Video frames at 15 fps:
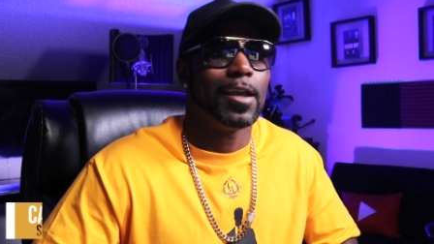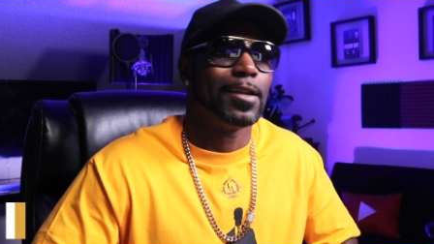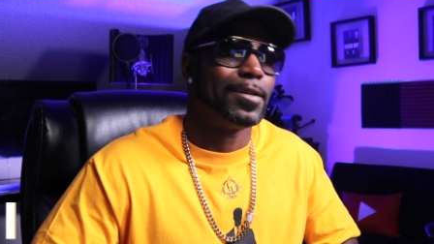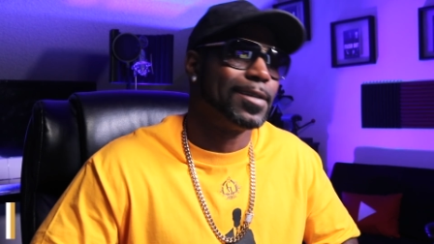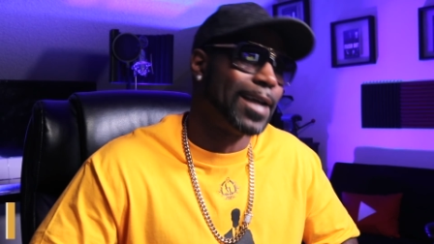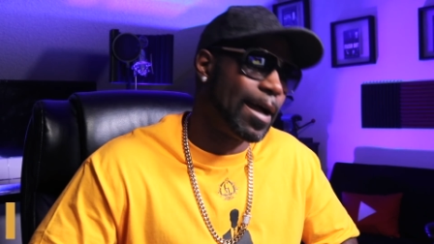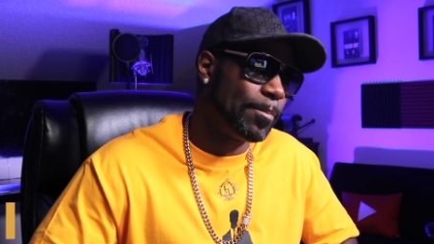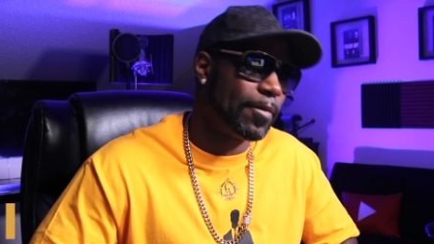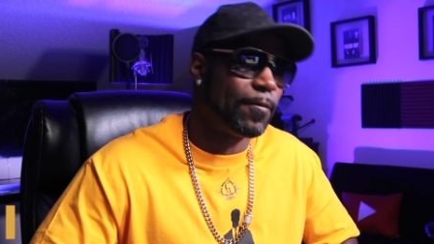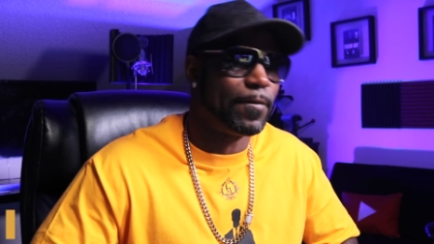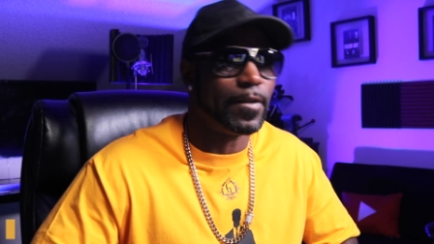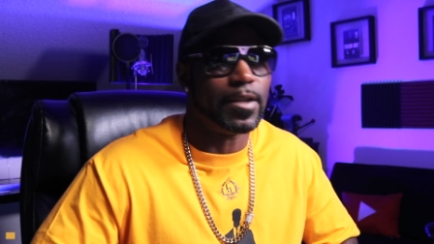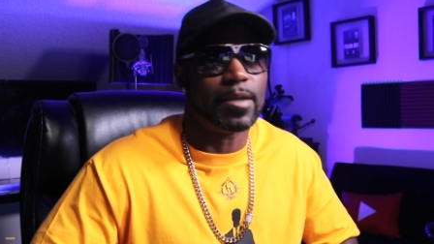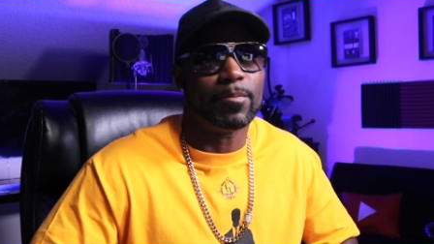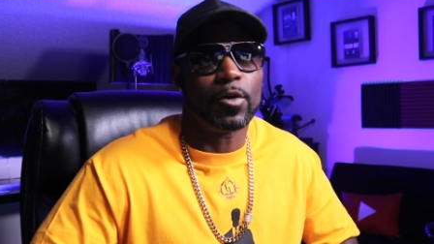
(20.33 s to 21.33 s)
top
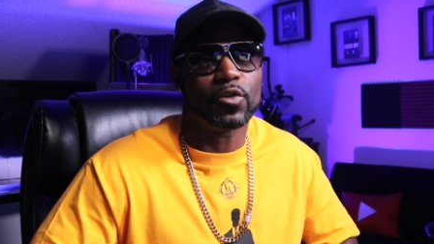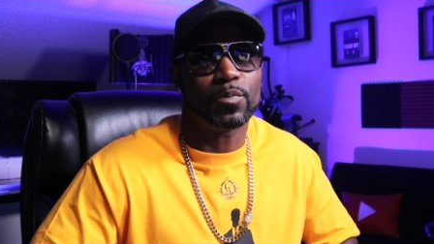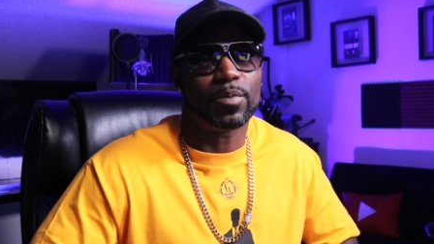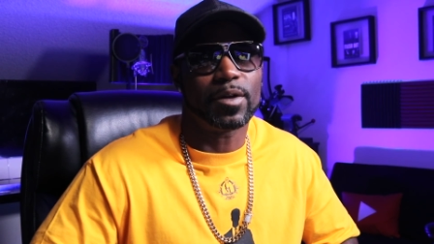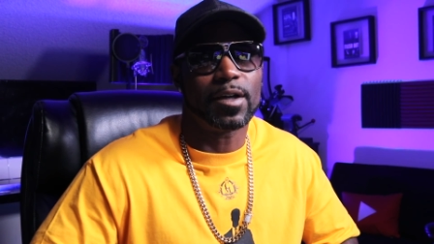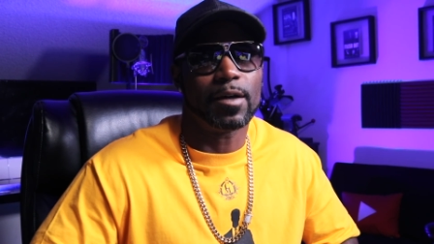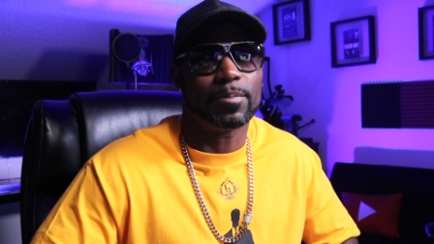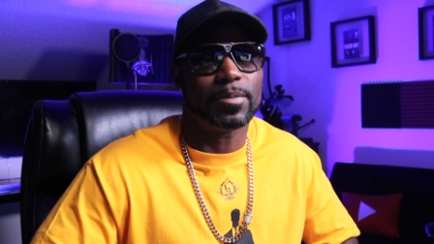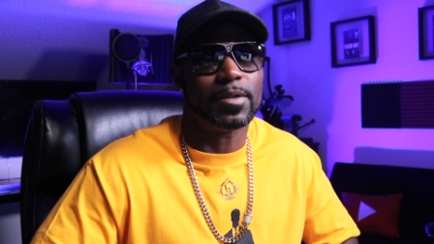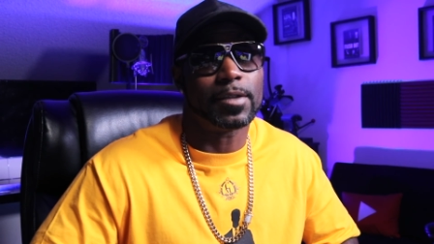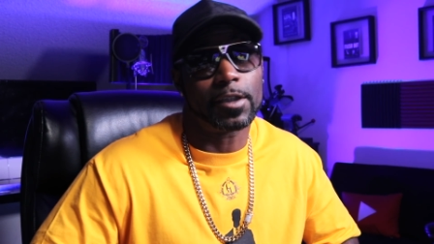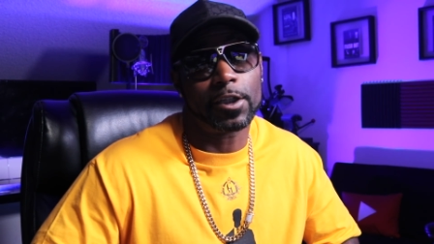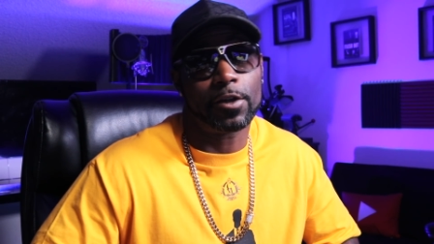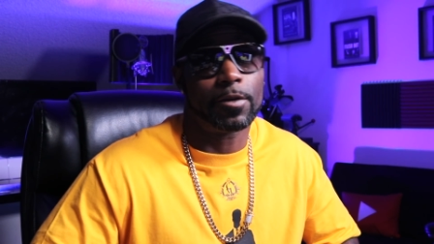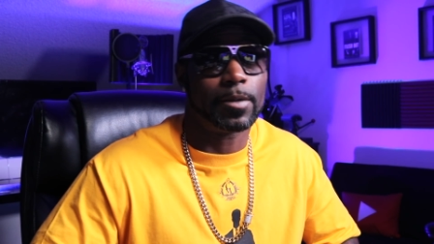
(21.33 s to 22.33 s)
affiliate in multiple companies, and
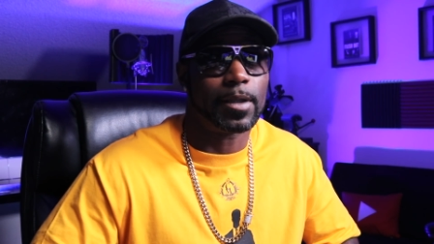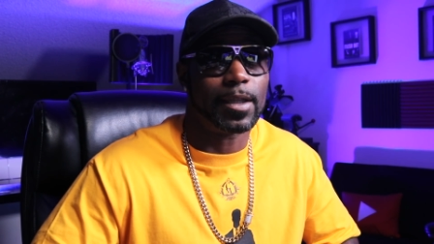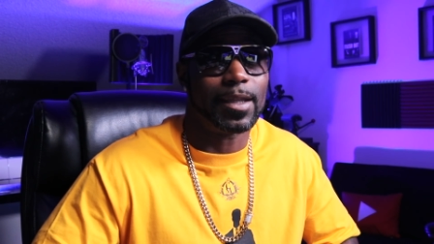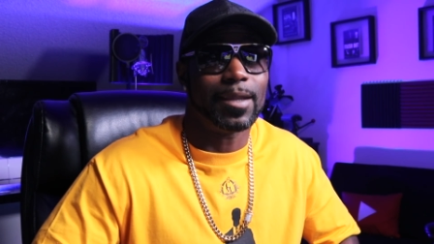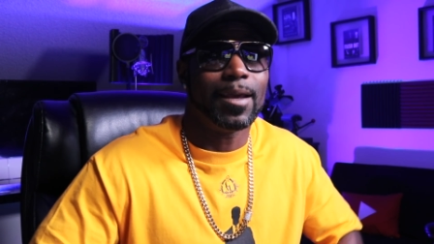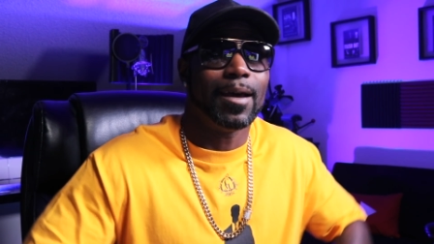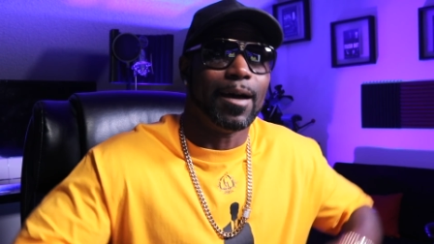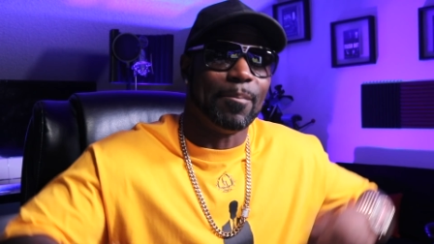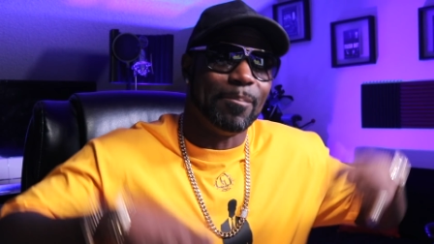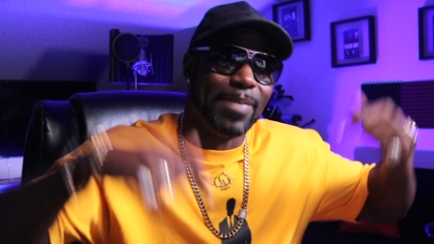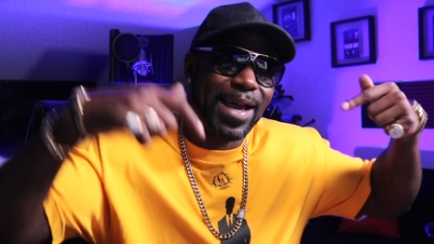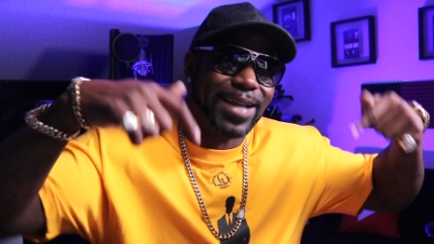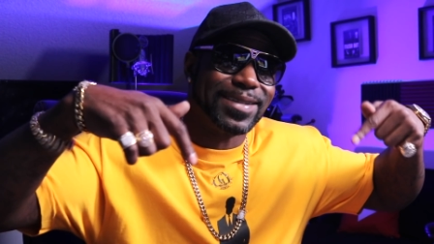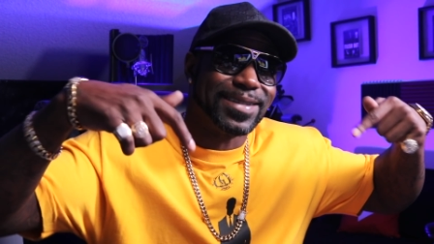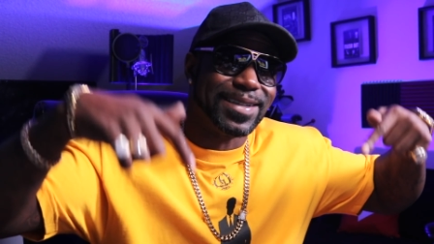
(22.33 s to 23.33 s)
currently
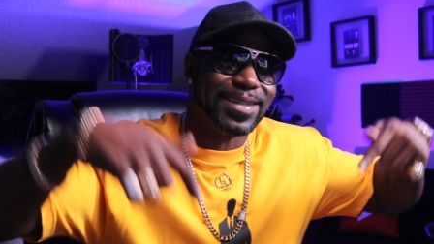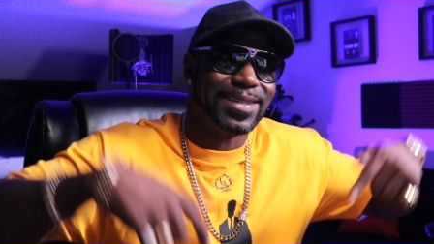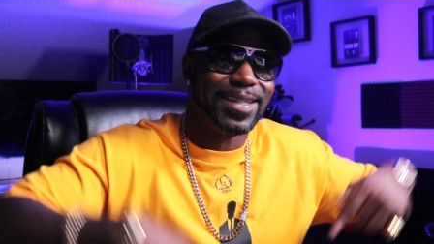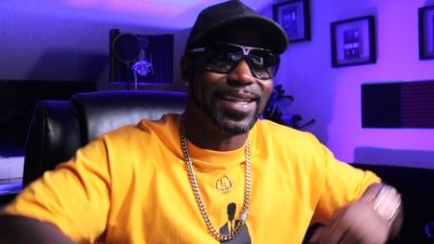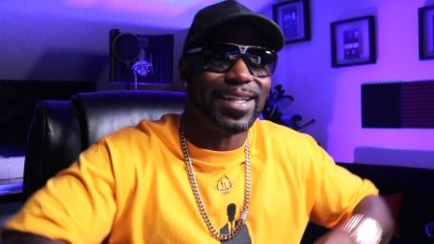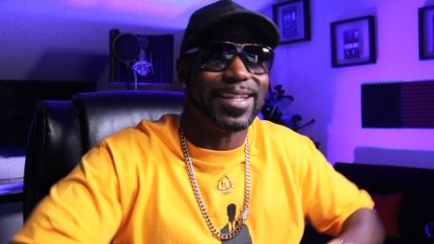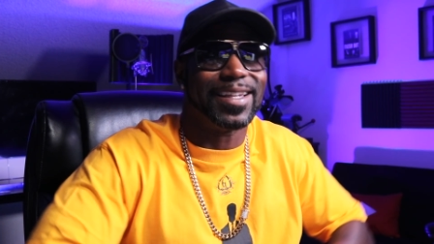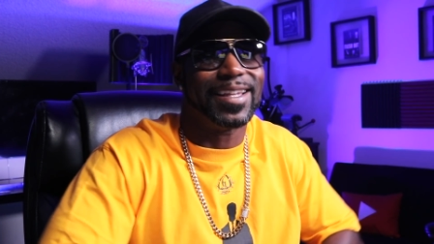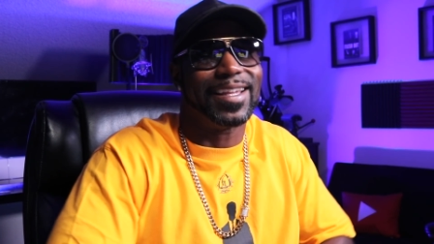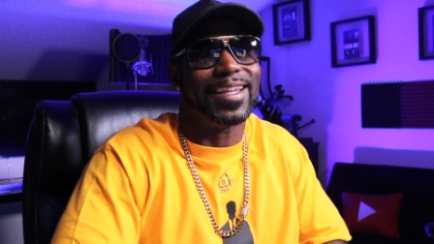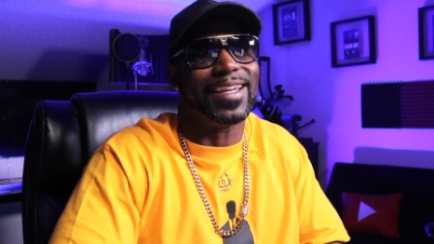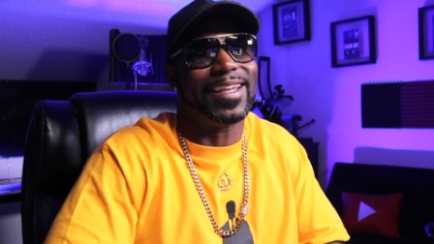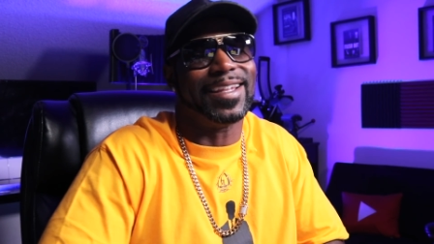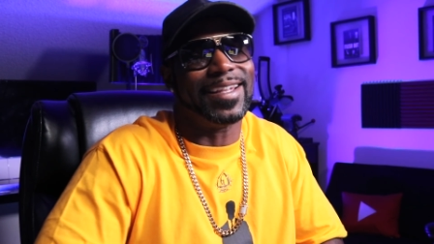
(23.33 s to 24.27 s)
Ambassador 10 in